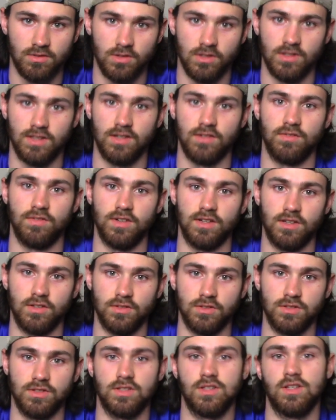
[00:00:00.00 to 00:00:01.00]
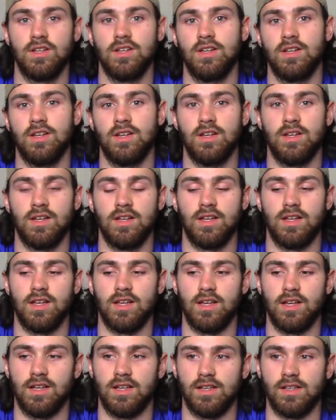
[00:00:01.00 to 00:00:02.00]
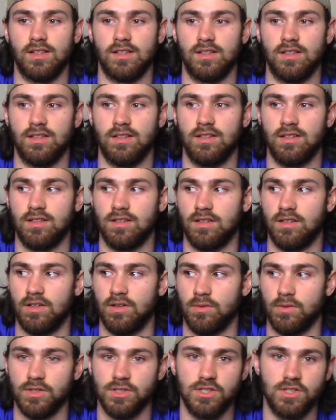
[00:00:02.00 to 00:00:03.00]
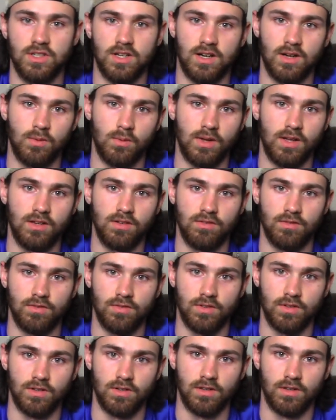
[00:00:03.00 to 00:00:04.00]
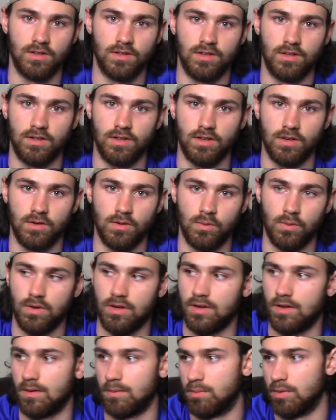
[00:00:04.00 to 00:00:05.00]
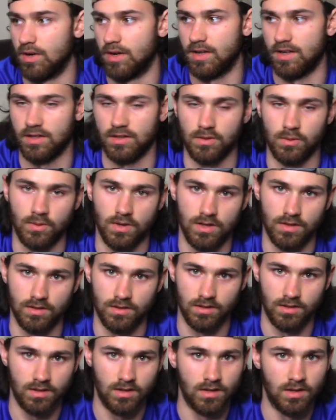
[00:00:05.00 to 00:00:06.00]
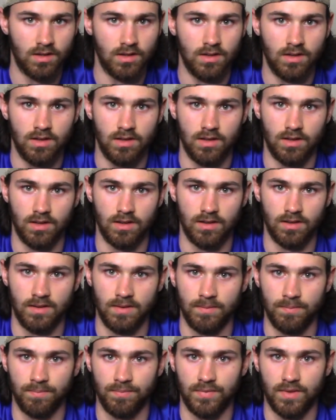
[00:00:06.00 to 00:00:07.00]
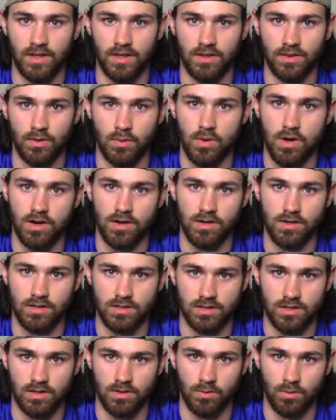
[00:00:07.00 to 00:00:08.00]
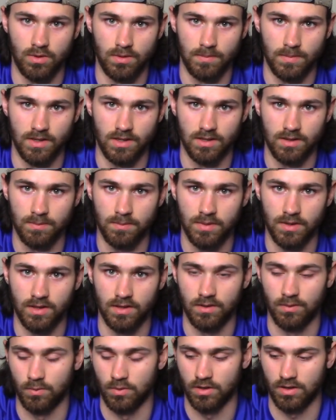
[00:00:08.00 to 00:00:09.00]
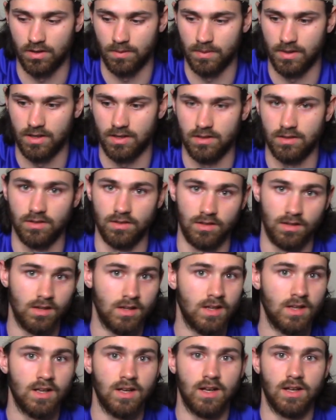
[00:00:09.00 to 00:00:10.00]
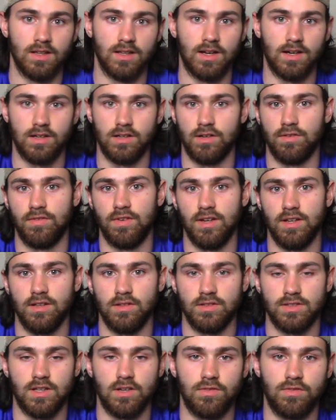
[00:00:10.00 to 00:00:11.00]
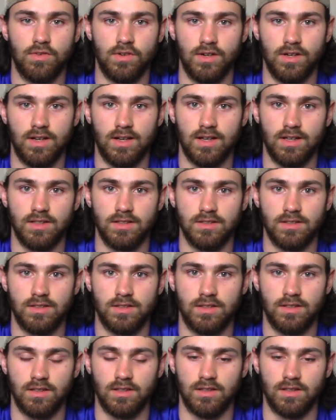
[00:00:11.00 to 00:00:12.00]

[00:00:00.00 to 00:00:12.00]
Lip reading: rolling out videos, and you know, we're just kind of waiting for, you know, a break in the weather and the water start warming up, and we're gonna be getting a lot of good videos out for you guys,